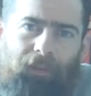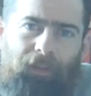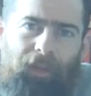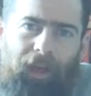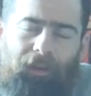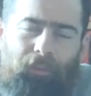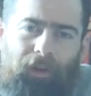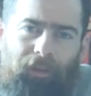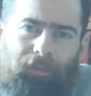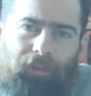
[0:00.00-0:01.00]
that
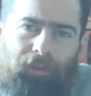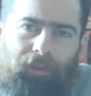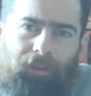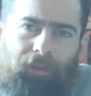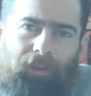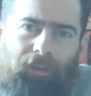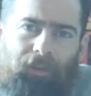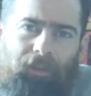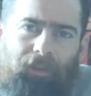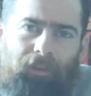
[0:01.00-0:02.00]
whatever
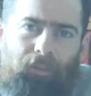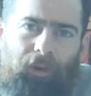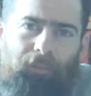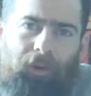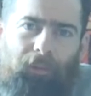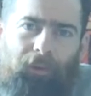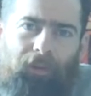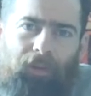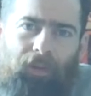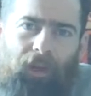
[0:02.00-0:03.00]
one
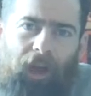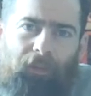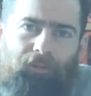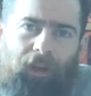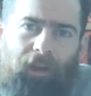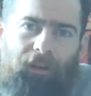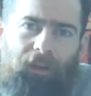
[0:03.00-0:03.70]
moment's object